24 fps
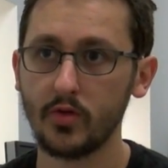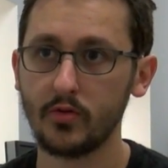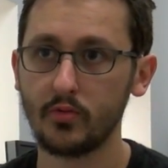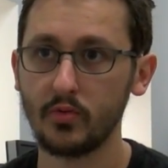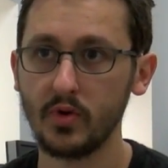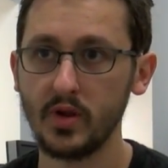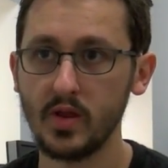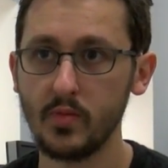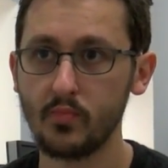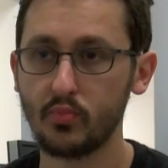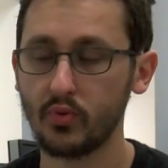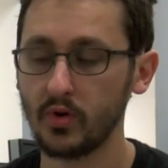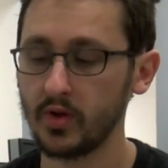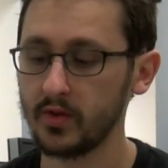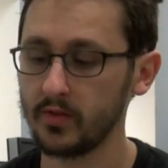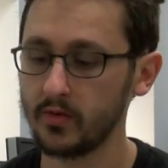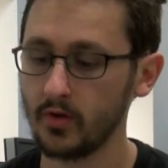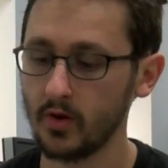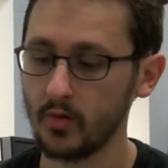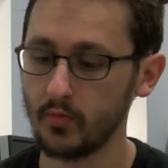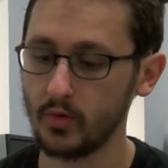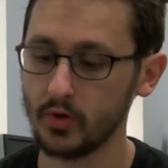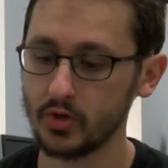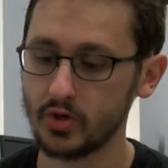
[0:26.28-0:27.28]
3D
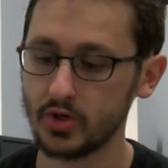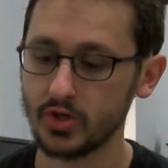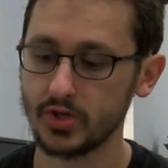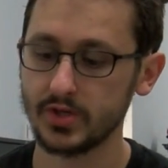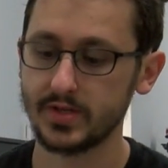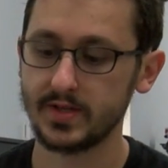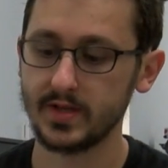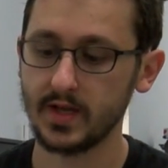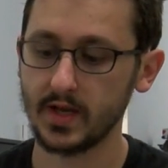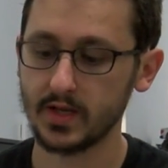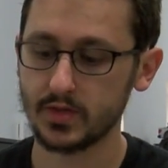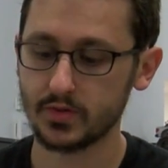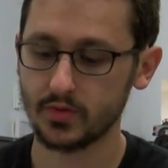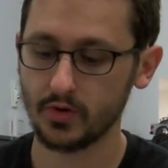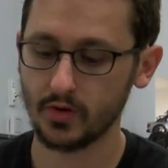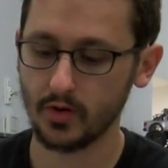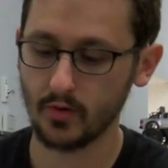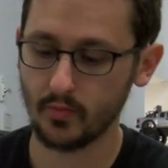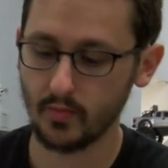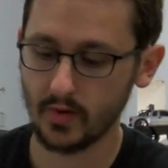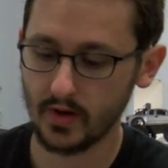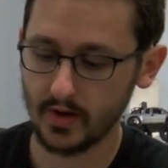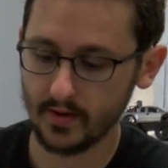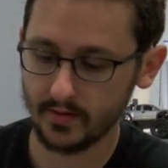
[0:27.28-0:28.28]
printer but just the
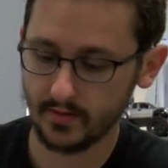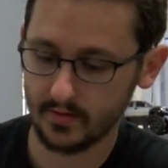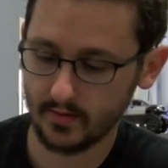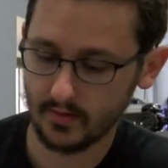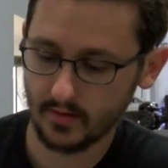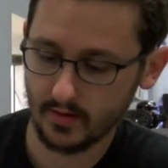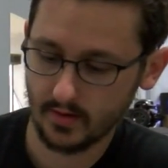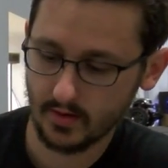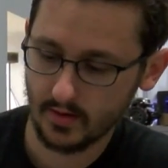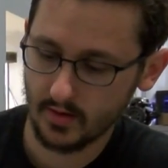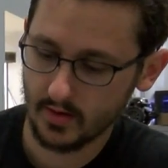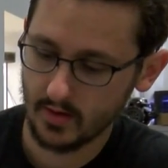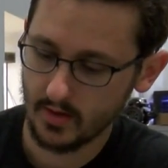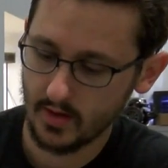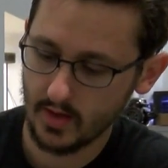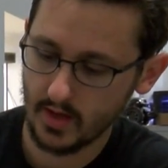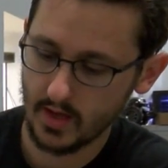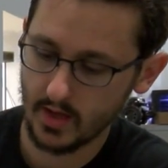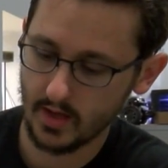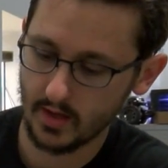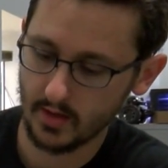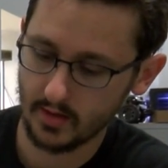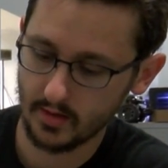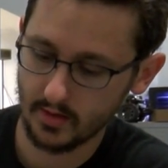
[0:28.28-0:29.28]
extruder part,
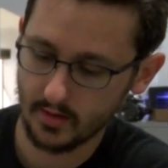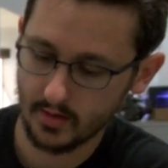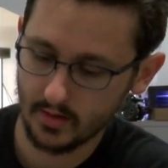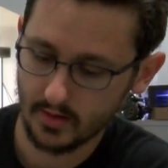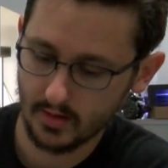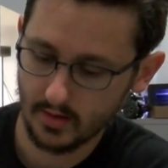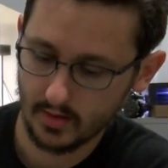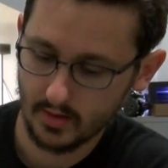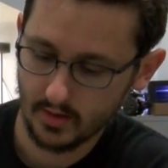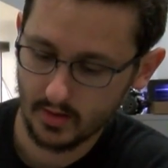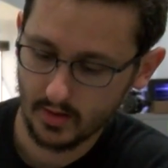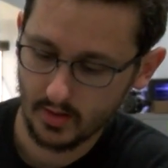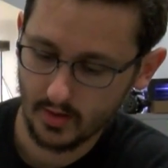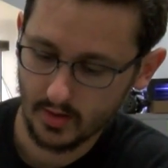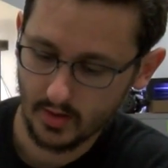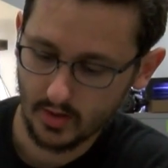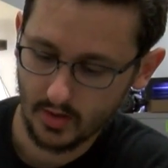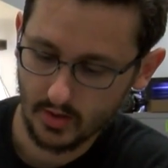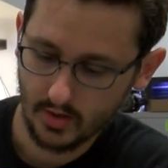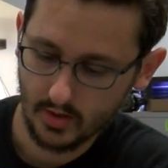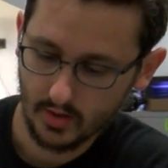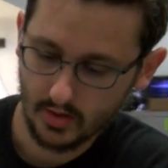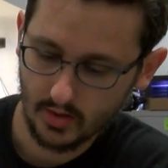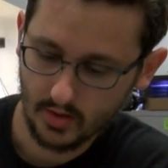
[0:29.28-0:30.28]
and
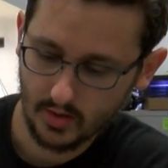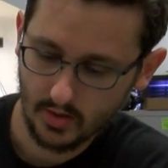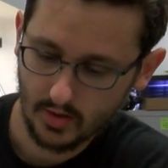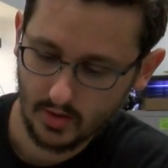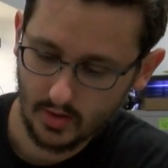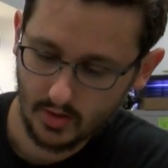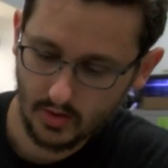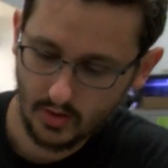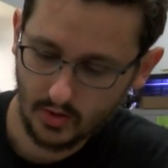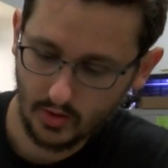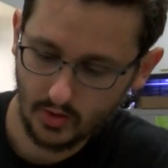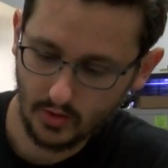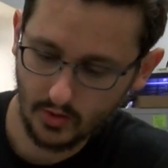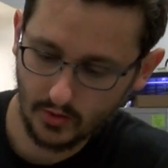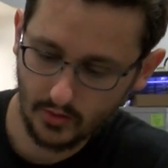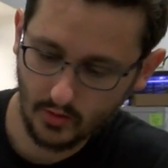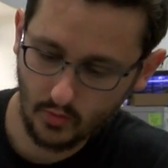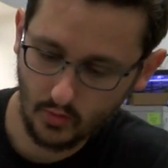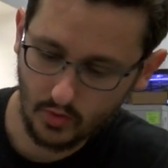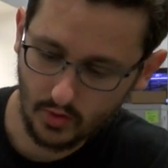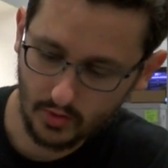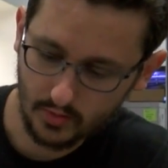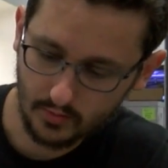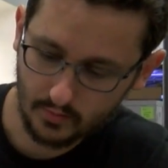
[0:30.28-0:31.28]
you're
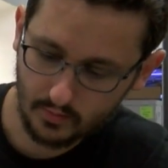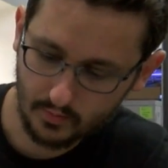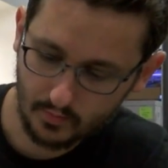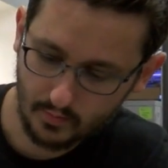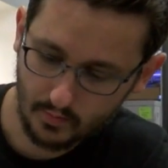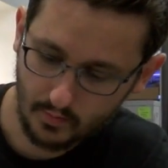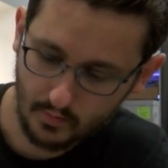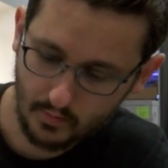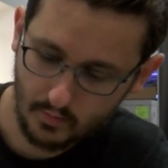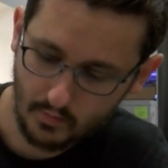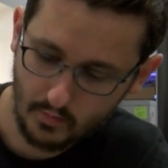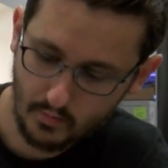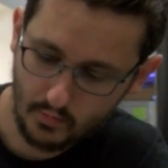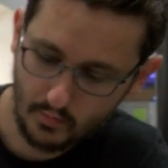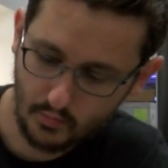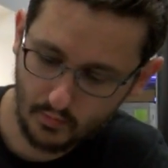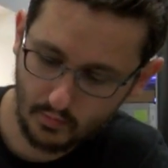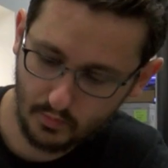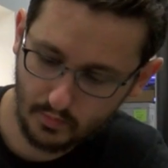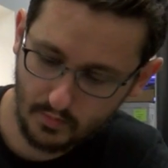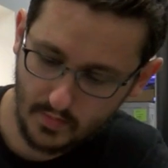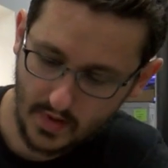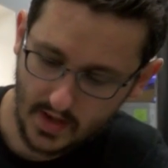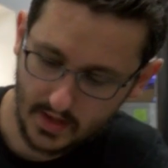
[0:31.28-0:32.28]
the one
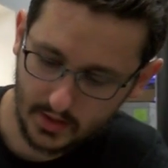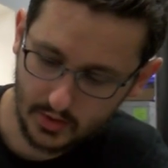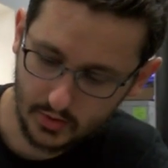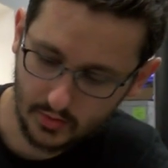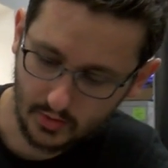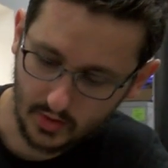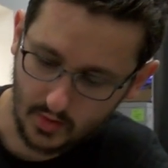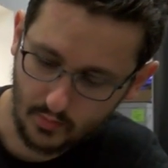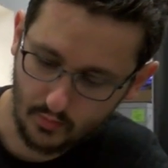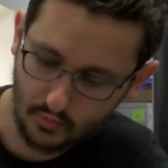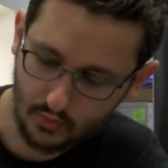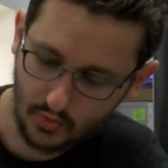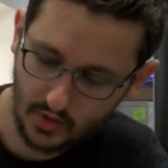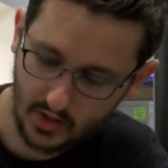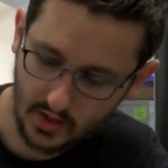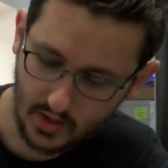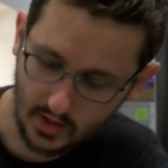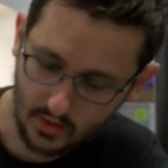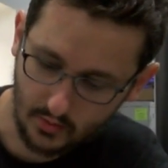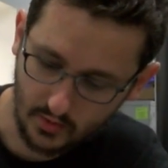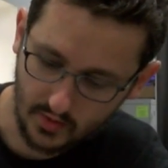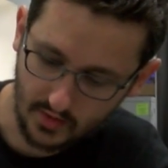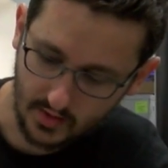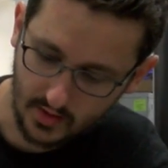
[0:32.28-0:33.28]
actually
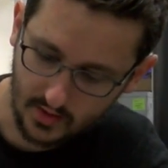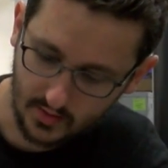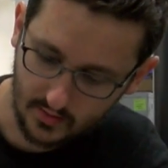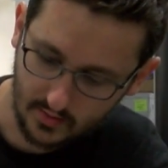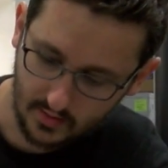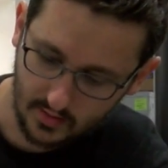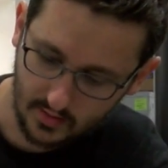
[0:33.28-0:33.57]
printing with